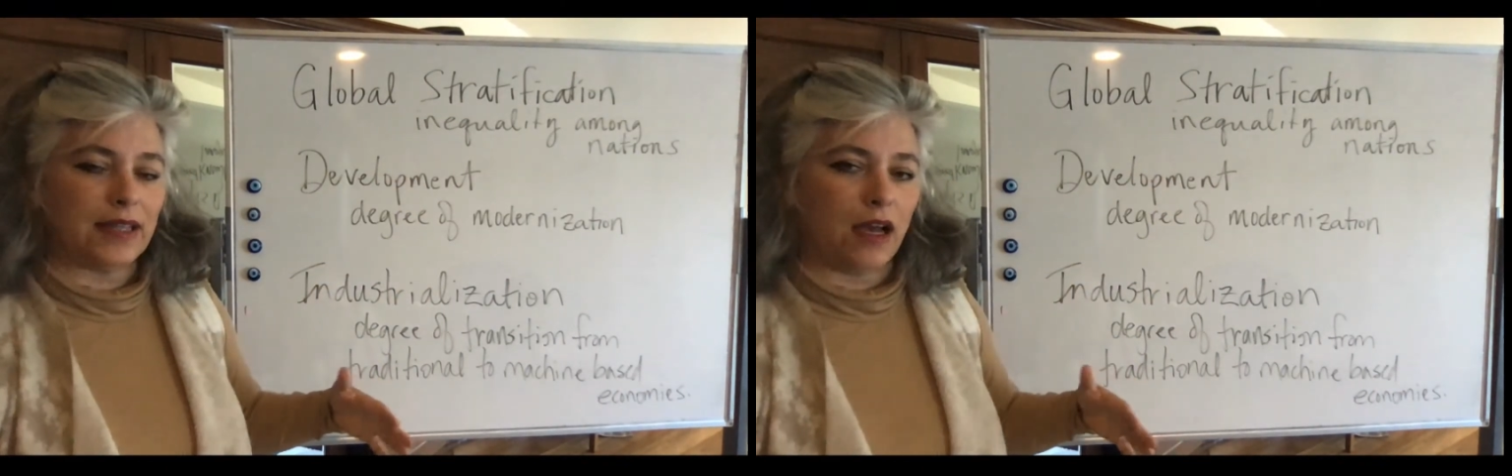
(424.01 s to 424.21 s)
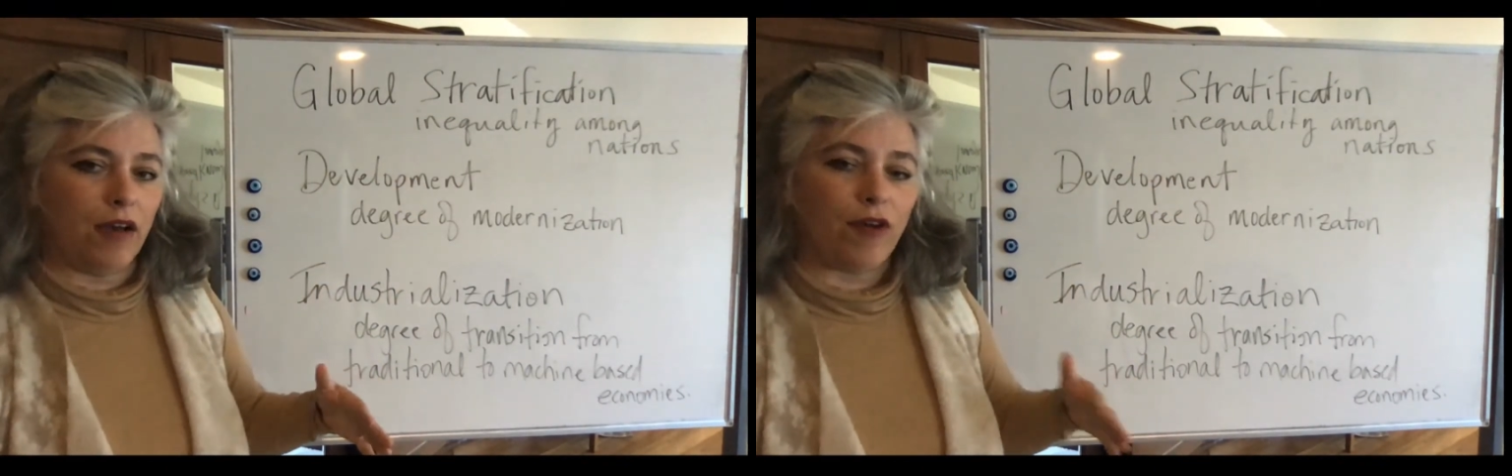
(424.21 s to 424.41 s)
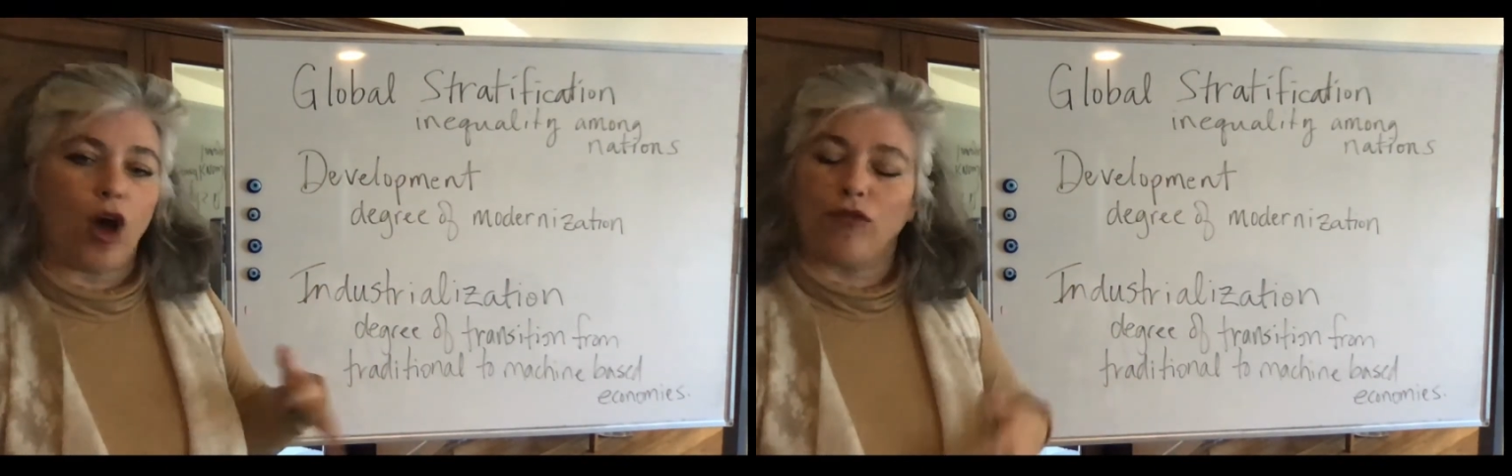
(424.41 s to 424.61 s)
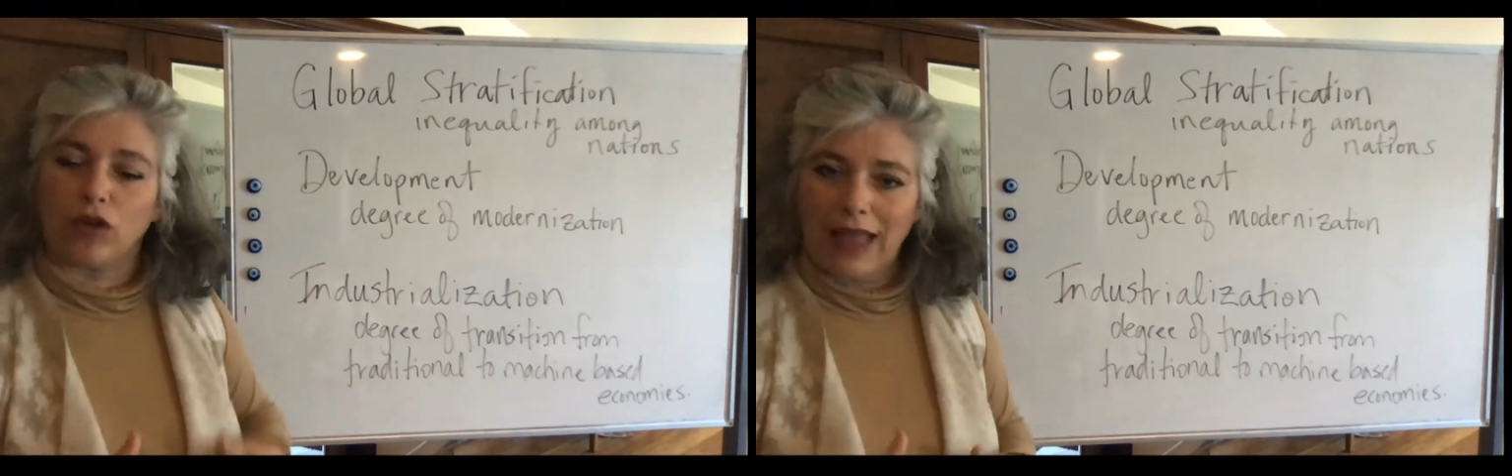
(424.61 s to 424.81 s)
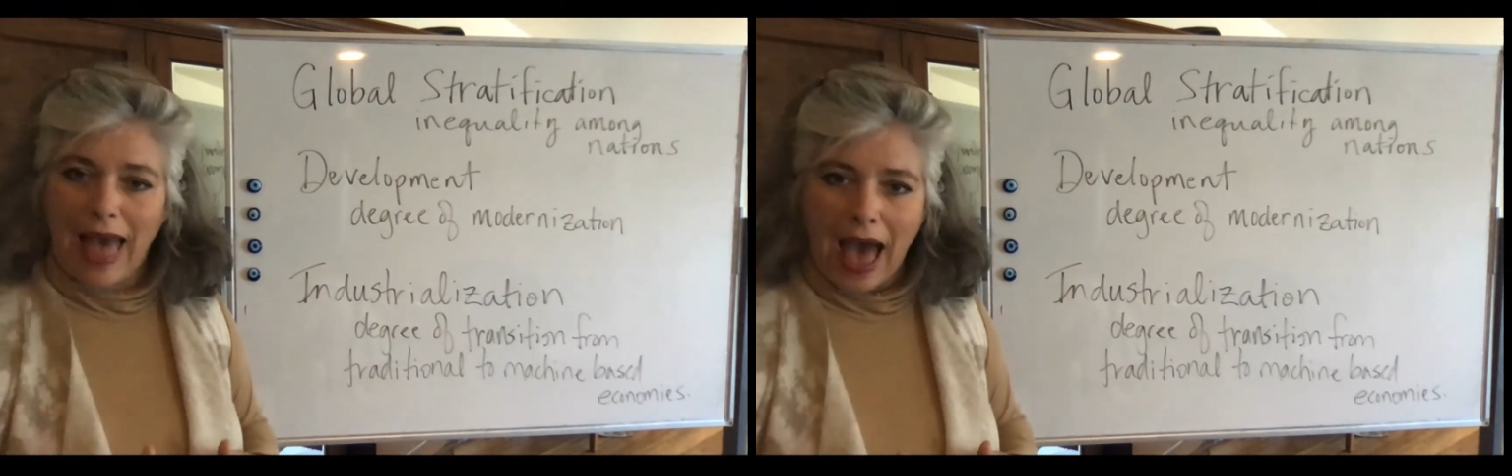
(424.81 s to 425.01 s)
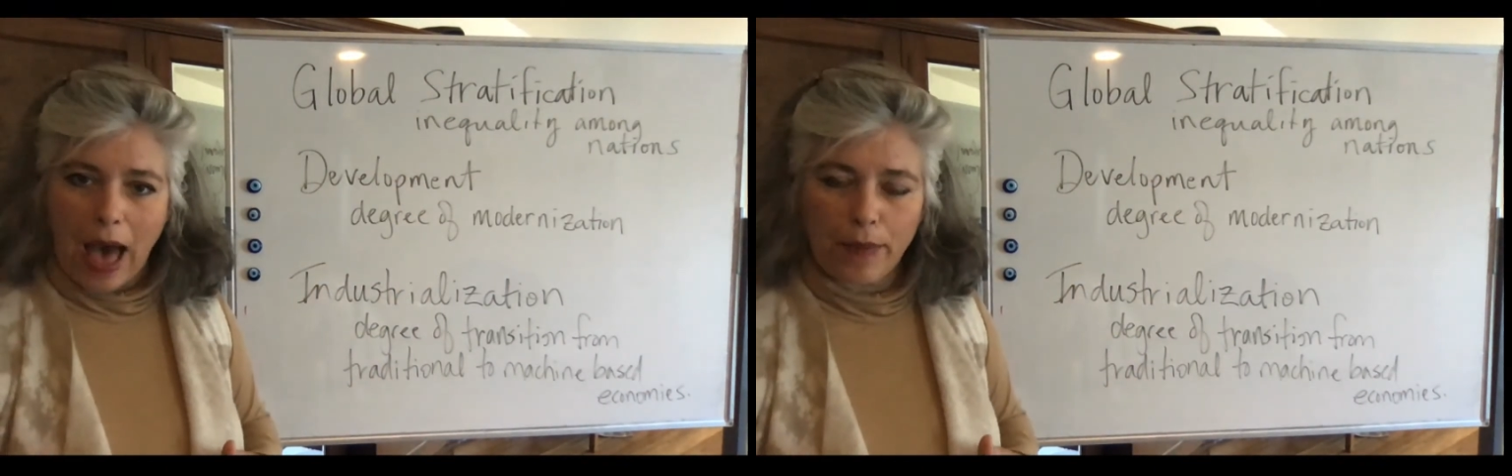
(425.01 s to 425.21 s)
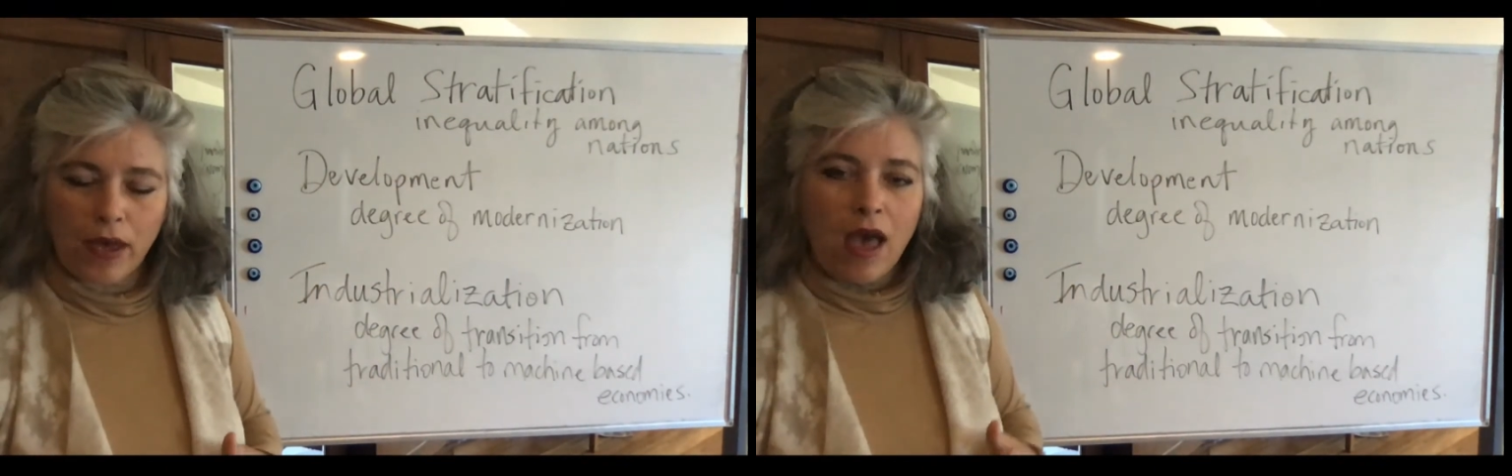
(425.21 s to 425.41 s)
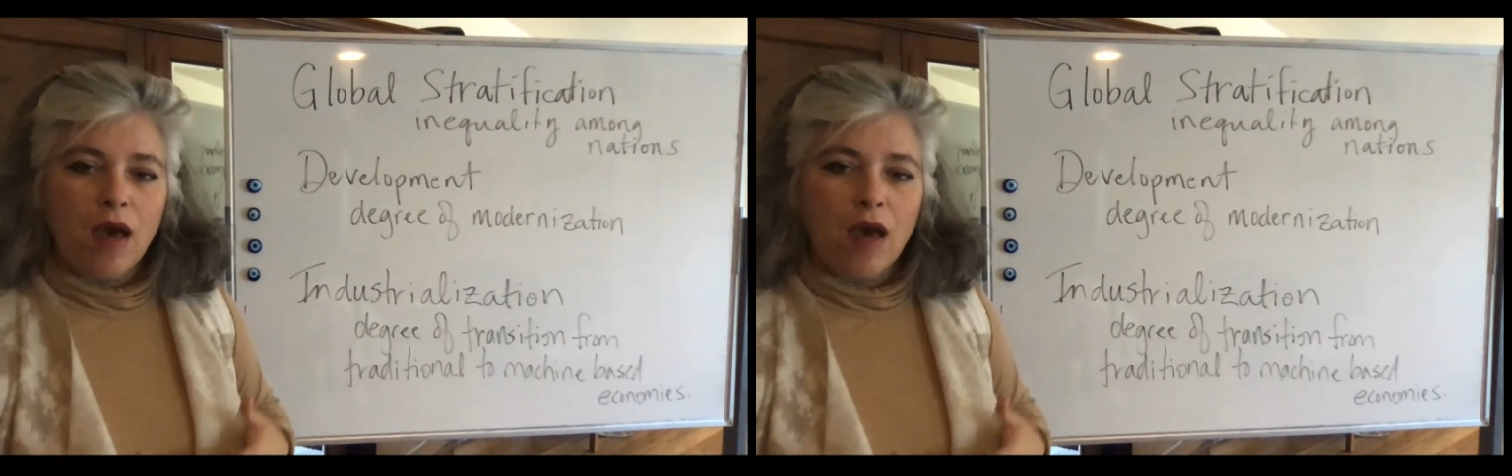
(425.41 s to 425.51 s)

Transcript: of overlap.